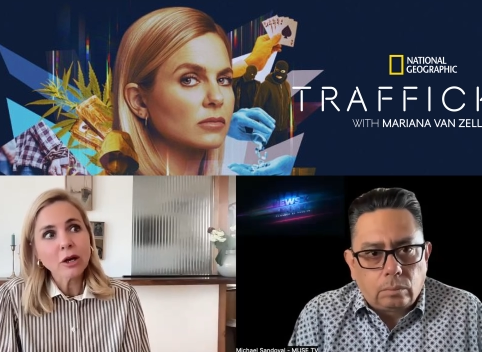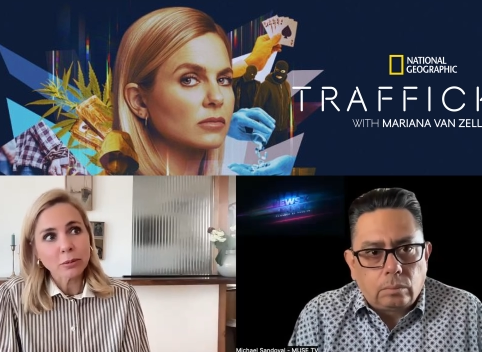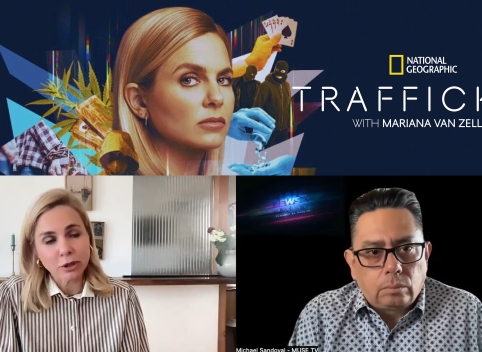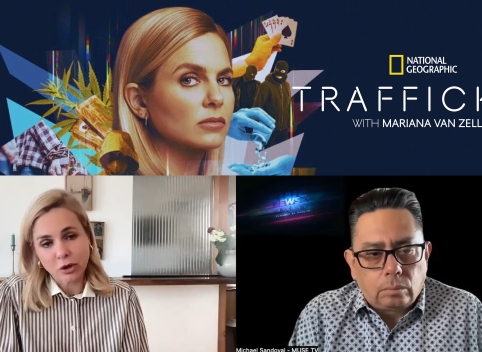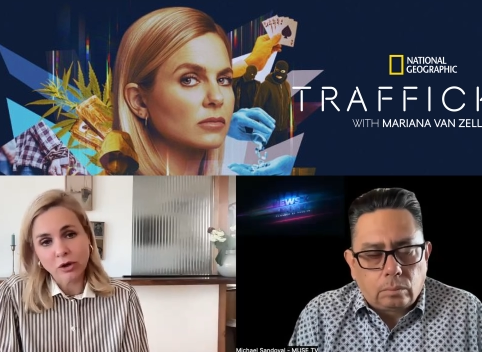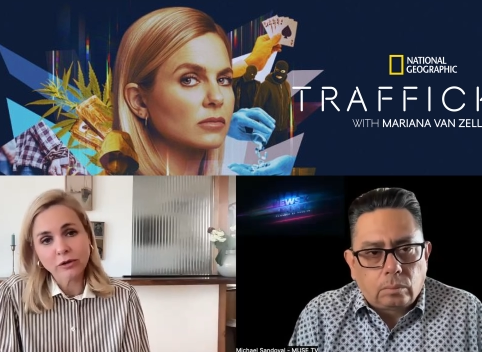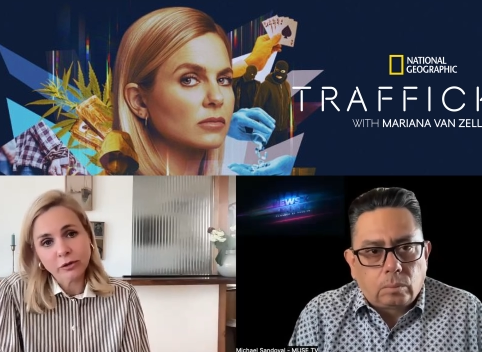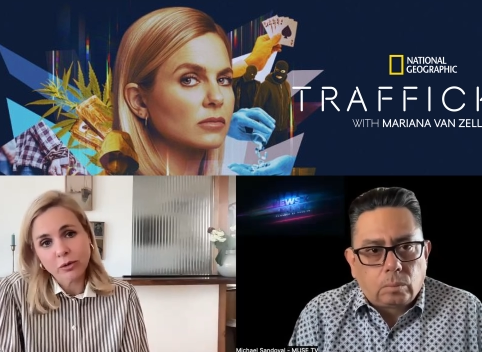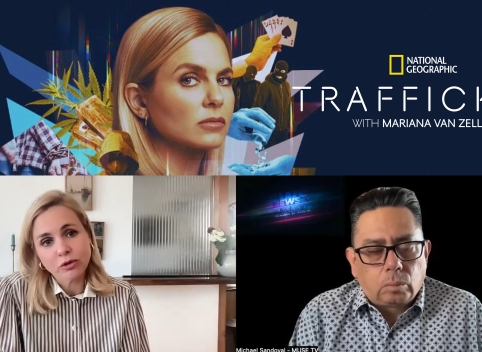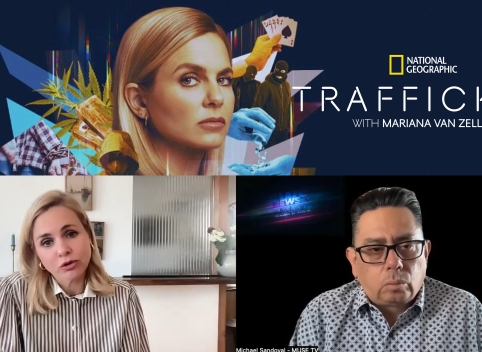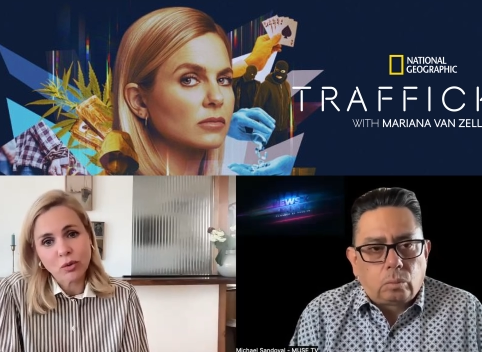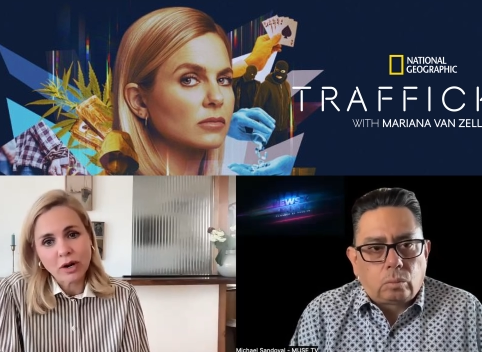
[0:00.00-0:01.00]
Speaker 1: but also
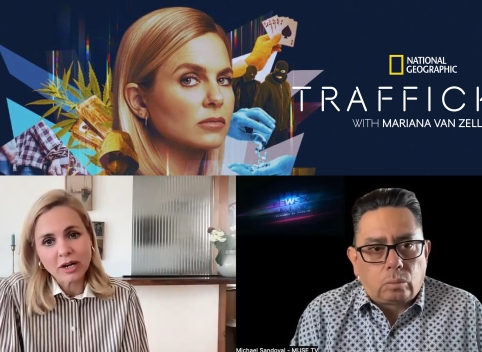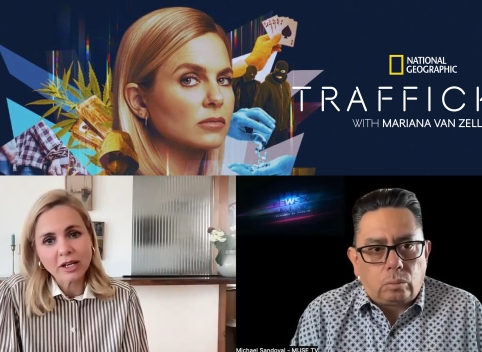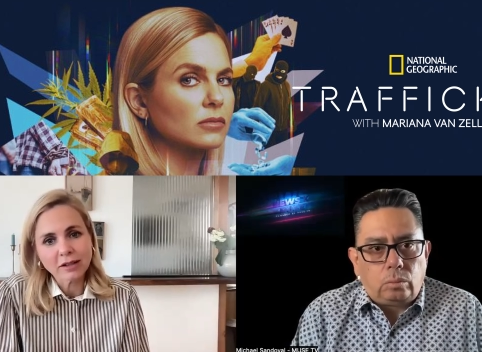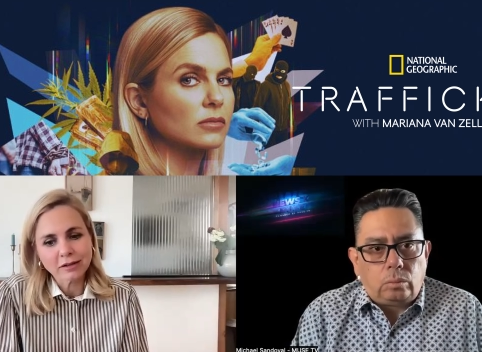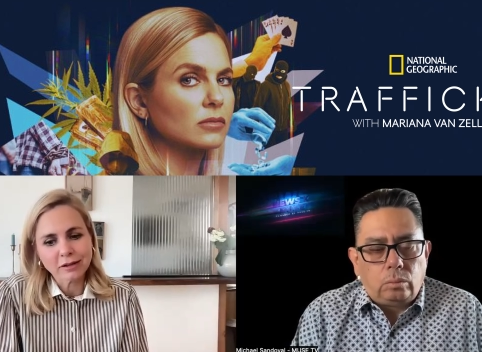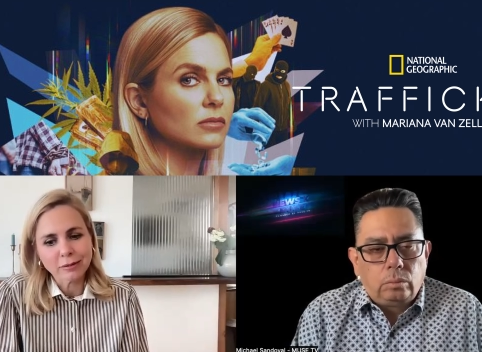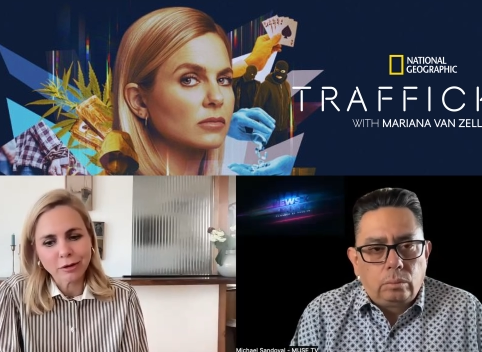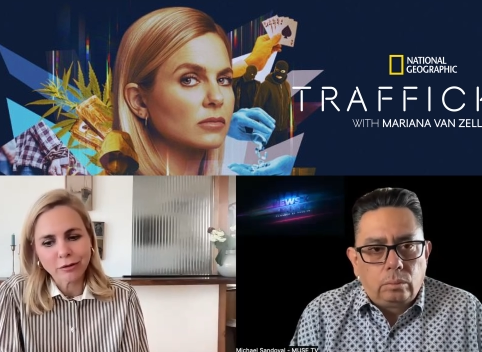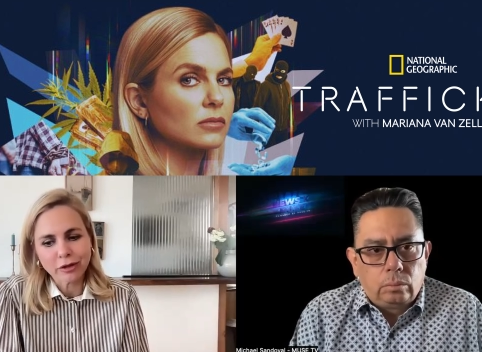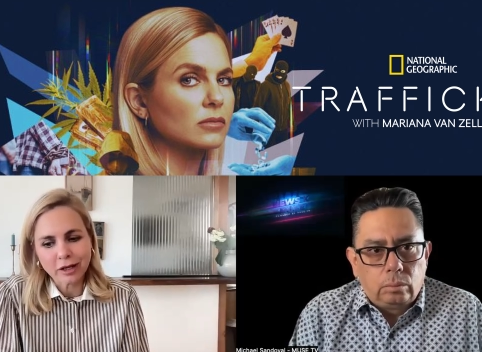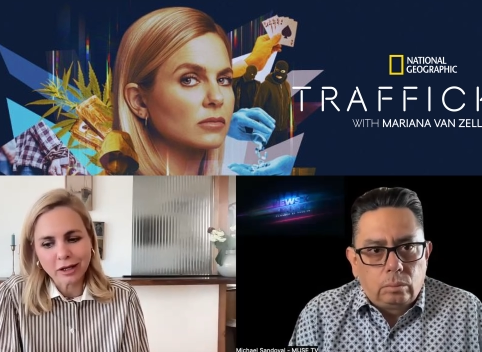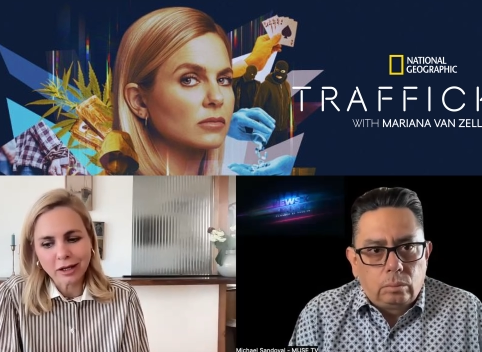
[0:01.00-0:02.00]
was running some of
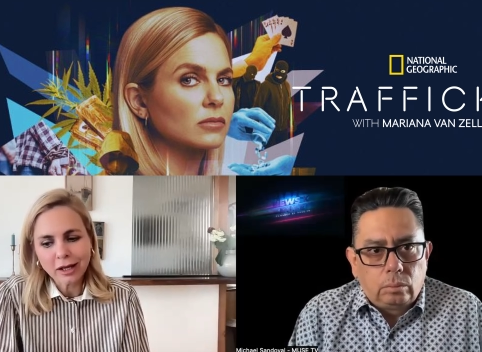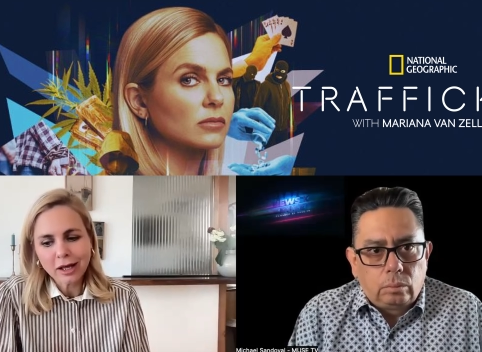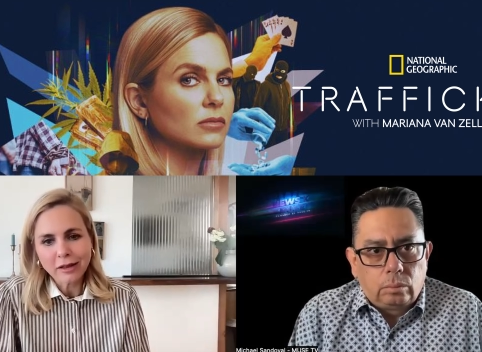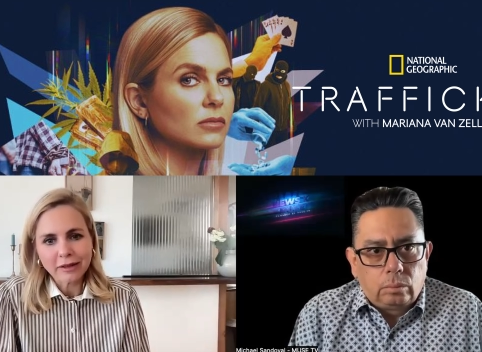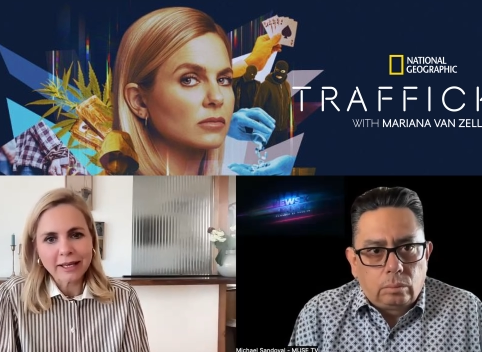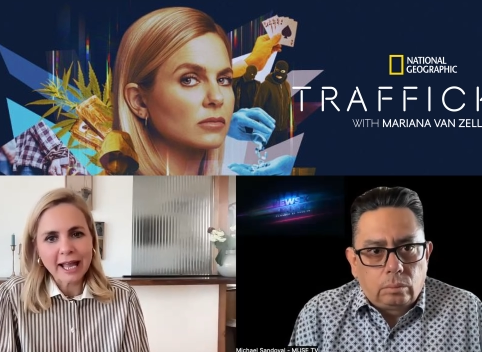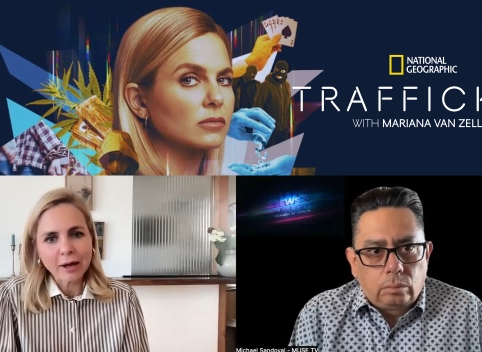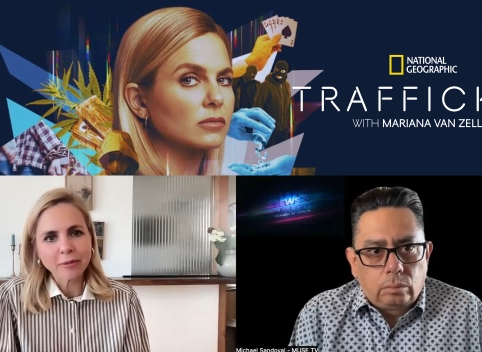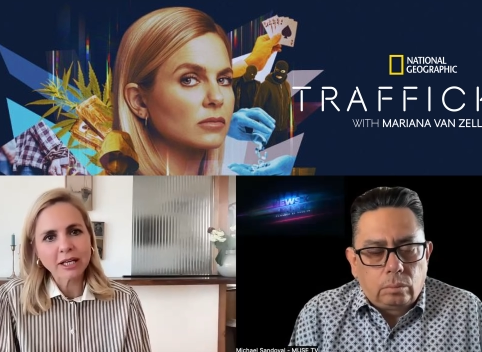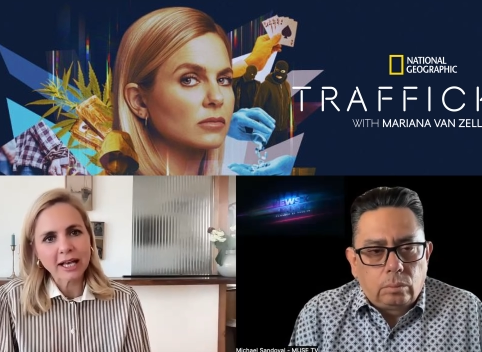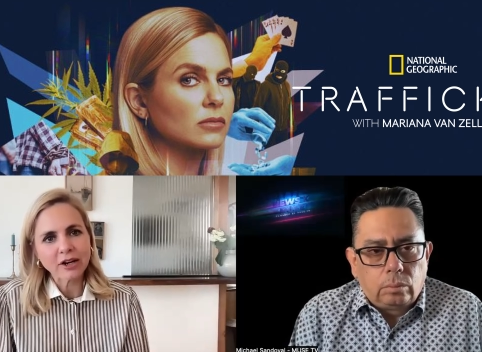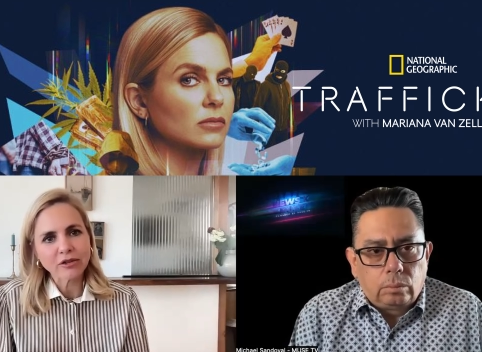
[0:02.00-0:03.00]
the the
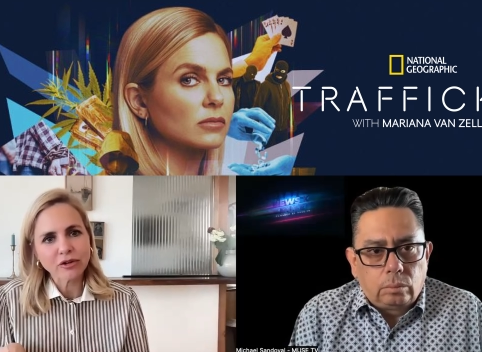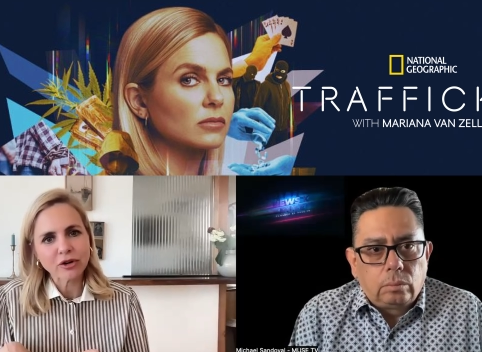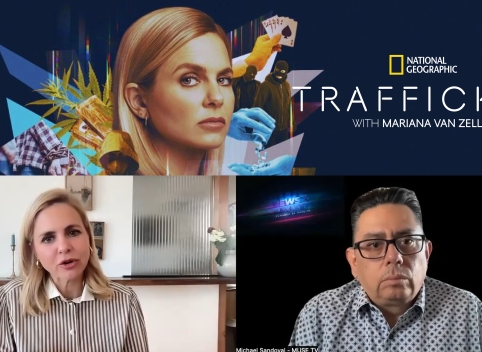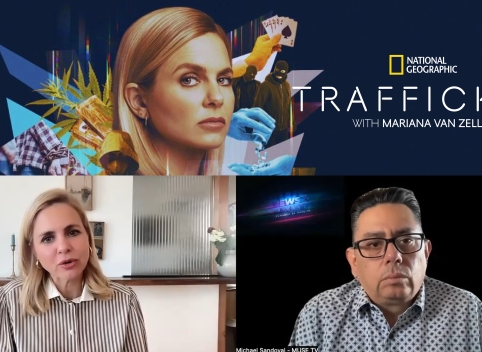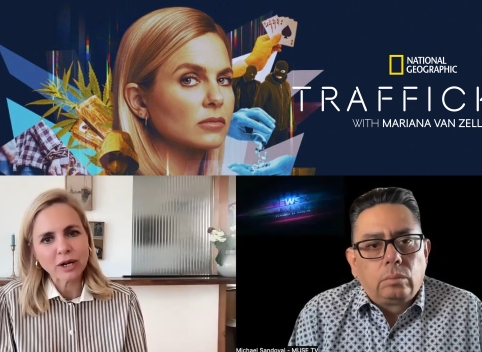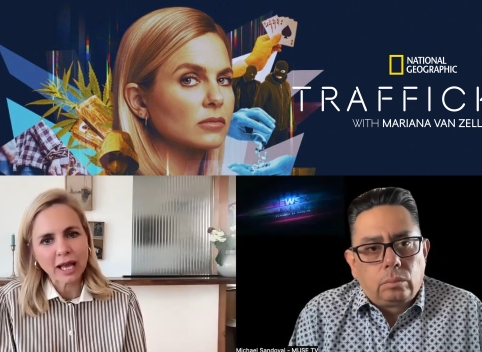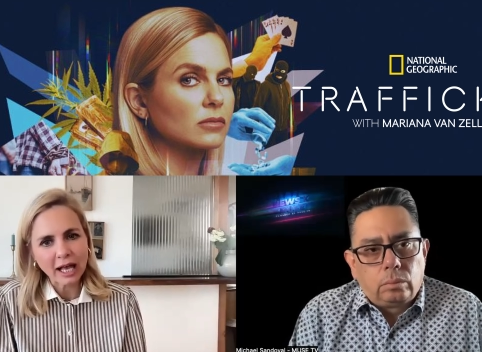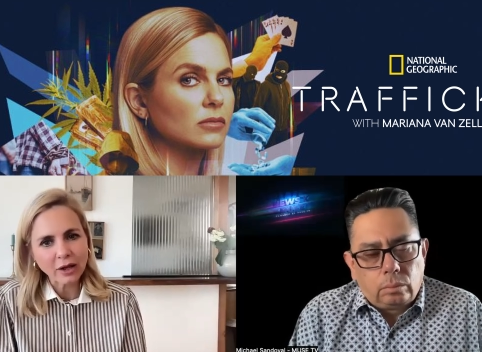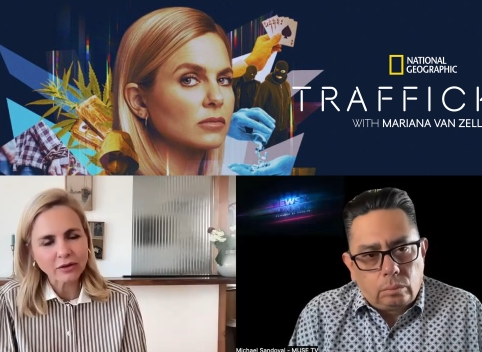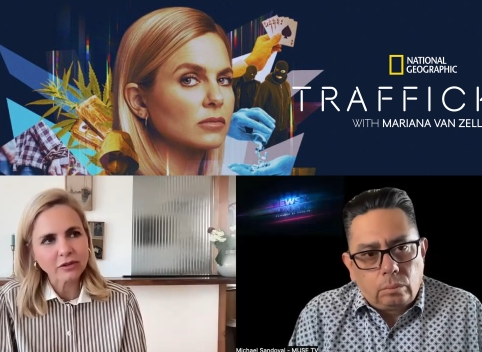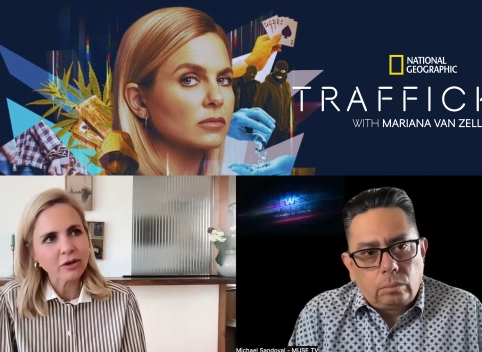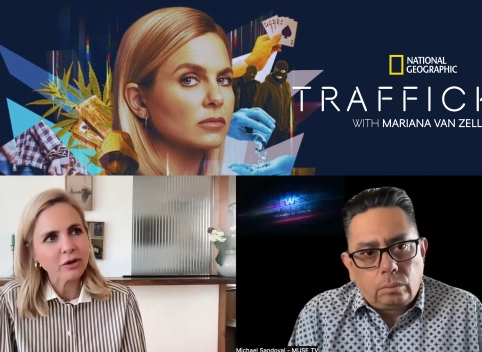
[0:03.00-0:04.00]
gambling out of her own
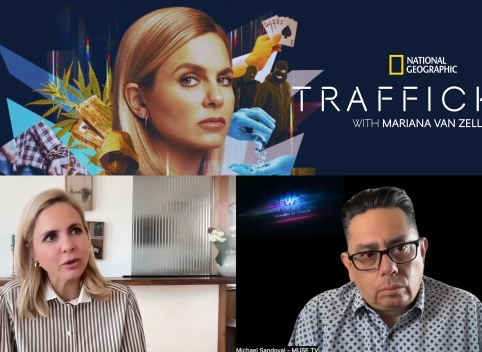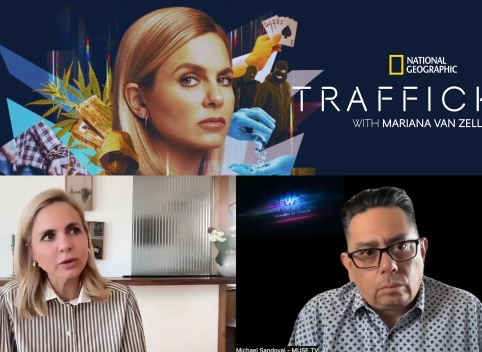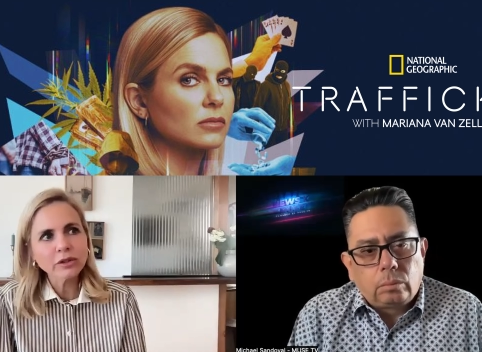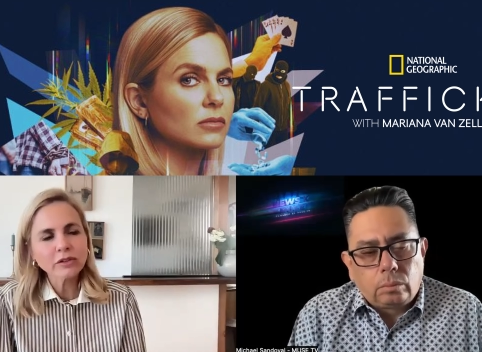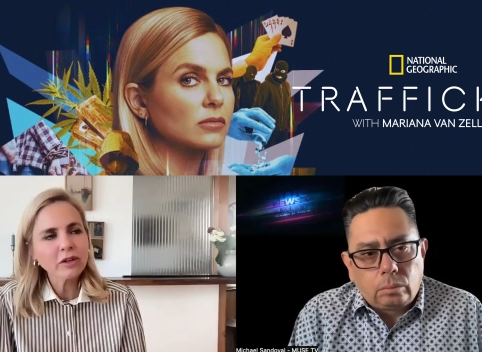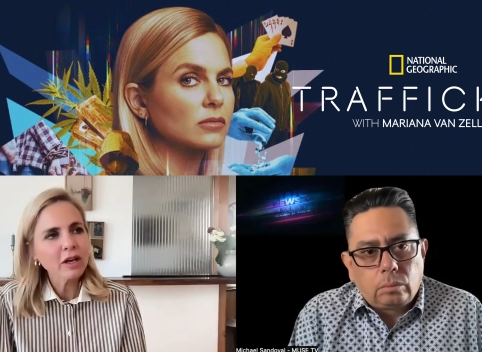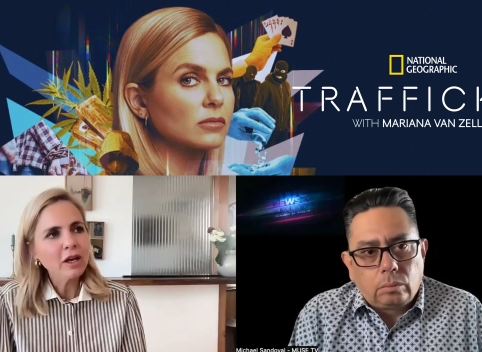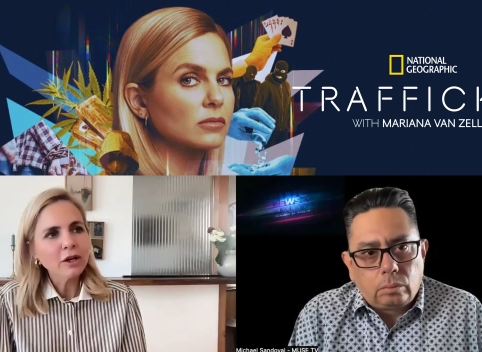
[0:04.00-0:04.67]
house so it was